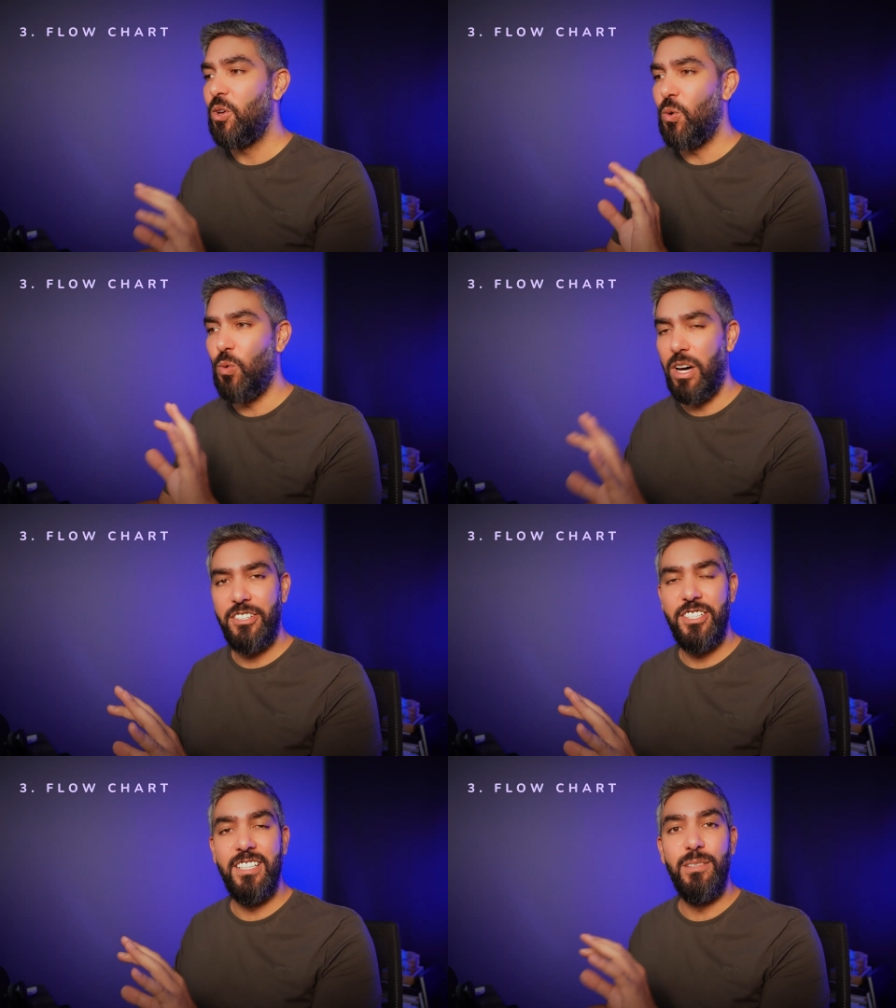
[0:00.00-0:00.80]

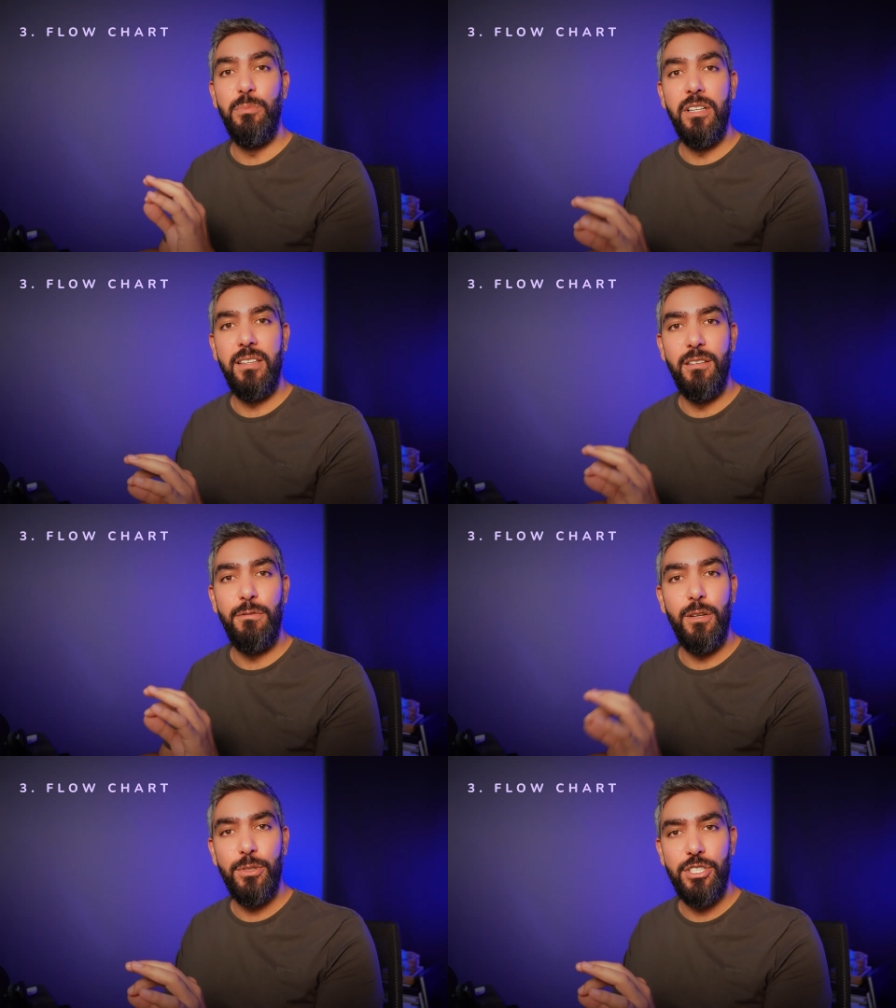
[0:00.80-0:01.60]
watch it build the
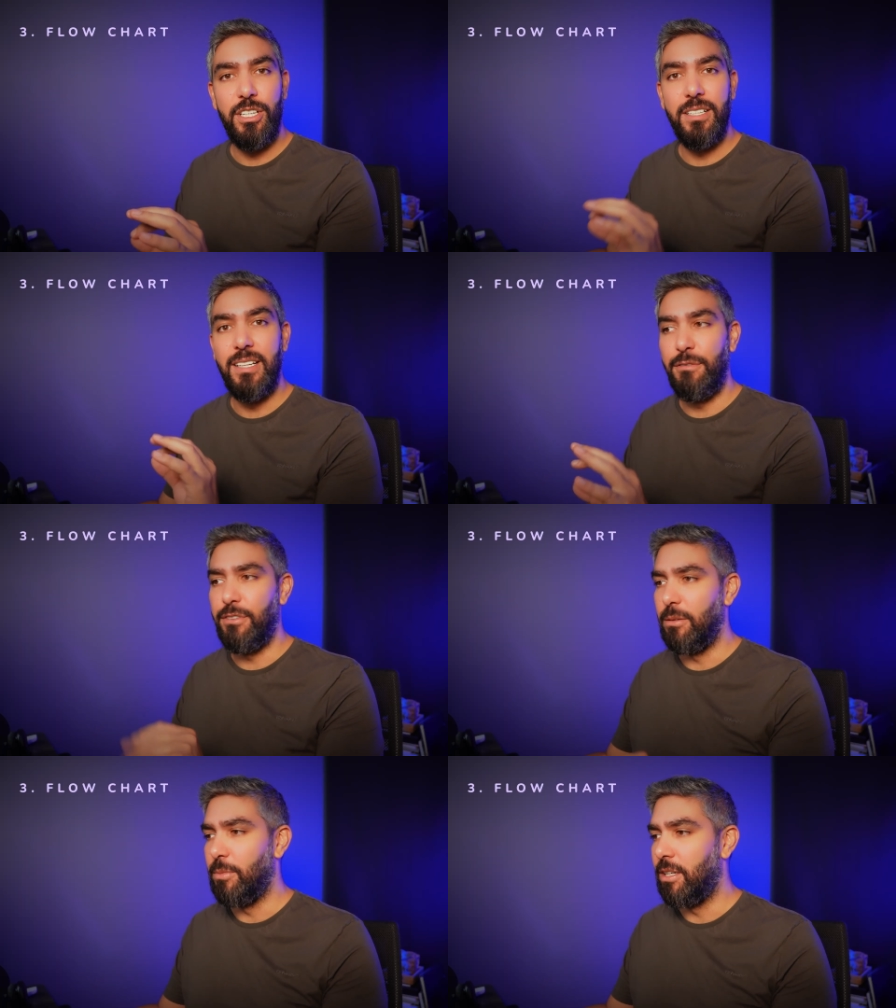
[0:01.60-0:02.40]
flowchart in
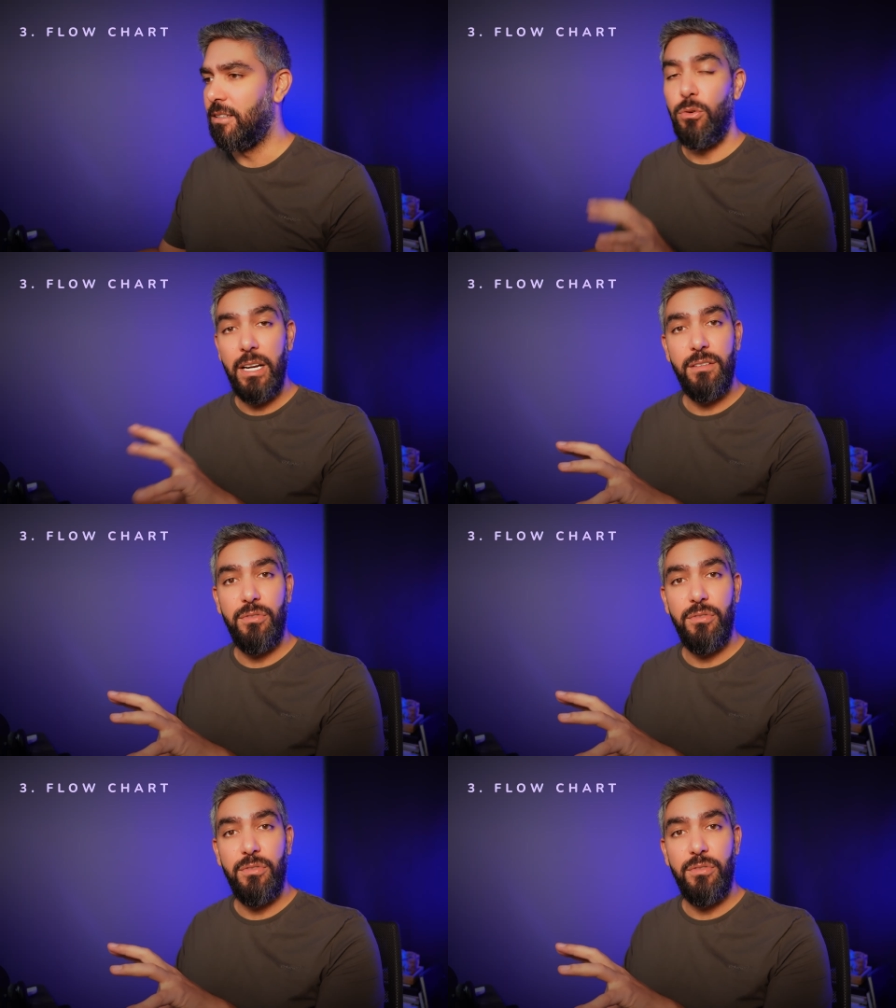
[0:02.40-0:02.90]
Figma, right